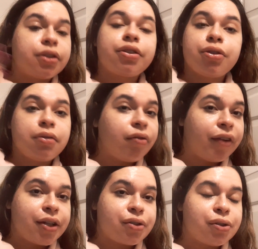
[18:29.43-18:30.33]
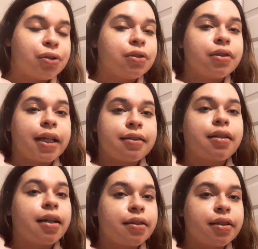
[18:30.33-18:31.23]
do a facial that's
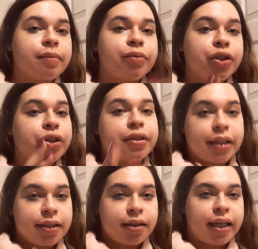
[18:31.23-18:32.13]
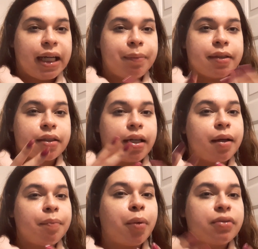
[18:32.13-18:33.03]
custom to your skin type, that's going to
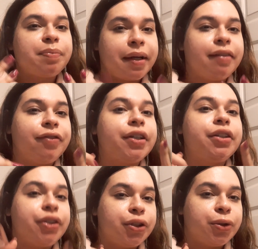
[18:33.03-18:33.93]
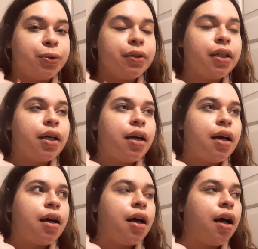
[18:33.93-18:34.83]
most benefit you.
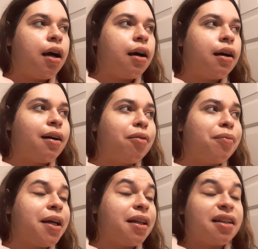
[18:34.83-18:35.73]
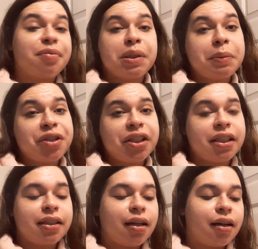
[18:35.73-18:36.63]
And that's pretty much
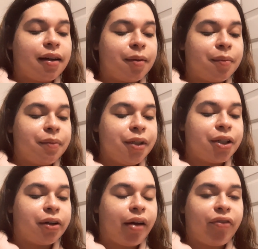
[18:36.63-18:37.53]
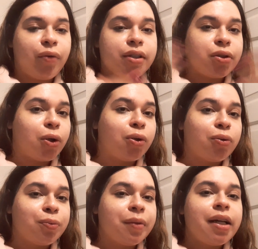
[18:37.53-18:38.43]
it. Everyone's
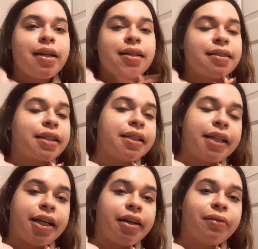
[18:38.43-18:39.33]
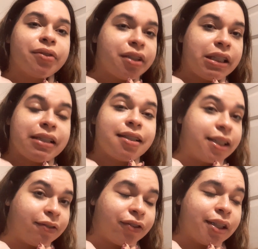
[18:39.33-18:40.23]
home skincare routine is
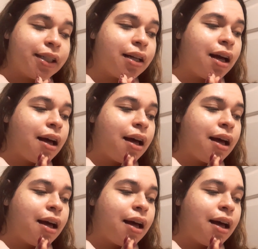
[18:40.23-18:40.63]
different.